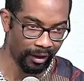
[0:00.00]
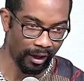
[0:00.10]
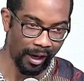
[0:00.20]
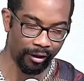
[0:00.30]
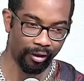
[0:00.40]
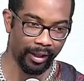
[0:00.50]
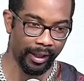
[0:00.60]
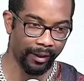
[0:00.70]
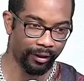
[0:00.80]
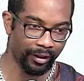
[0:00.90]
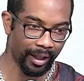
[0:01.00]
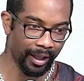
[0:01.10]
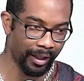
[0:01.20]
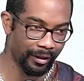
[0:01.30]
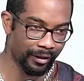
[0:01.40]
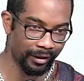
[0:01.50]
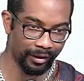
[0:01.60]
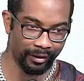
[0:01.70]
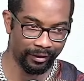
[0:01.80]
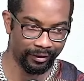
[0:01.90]
I don't have the talent.
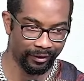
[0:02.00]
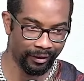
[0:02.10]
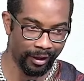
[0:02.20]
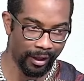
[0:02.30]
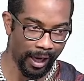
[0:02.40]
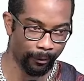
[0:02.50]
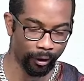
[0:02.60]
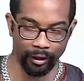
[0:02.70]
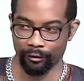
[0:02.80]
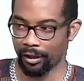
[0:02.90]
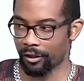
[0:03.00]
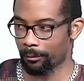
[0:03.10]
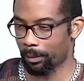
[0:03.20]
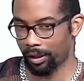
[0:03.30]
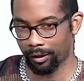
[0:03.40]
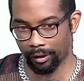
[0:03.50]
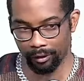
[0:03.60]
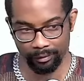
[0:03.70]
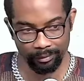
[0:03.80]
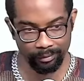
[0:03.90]
I'm not a great speaker.
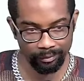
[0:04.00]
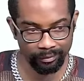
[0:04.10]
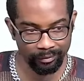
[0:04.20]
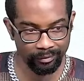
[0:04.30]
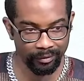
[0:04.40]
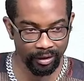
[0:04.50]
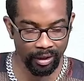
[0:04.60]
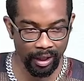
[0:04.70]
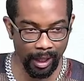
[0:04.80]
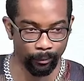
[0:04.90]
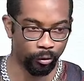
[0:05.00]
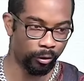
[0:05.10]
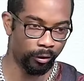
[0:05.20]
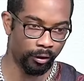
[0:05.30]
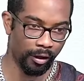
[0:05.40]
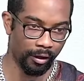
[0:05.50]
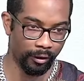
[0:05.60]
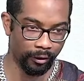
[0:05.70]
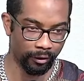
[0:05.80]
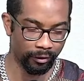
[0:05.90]
I'm too young.
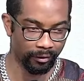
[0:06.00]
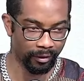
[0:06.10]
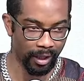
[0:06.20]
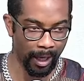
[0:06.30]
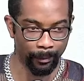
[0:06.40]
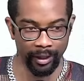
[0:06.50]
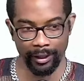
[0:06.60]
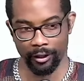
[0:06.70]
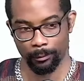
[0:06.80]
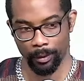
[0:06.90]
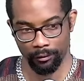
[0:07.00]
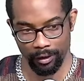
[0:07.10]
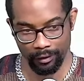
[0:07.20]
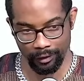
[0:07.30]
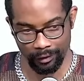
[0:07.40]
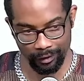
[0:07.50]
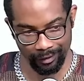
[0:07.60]
I'm inexperienced.